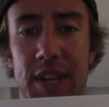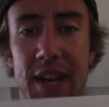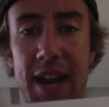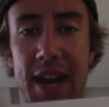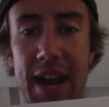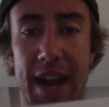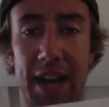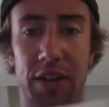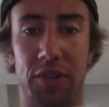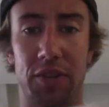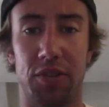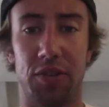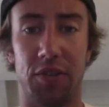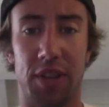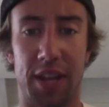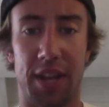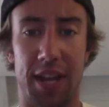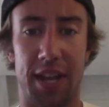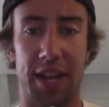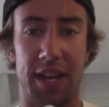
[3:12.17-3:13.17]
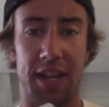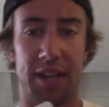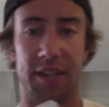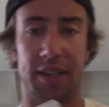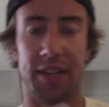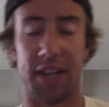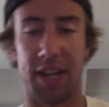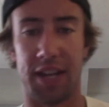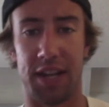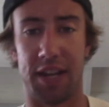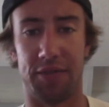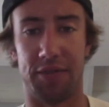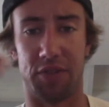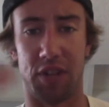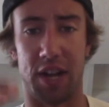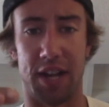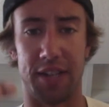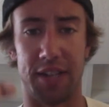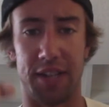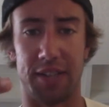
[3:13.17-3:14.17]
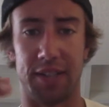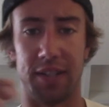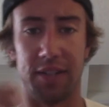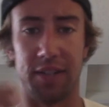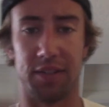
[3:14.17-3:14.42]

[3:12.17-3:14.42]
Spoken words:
an angle and a velocity.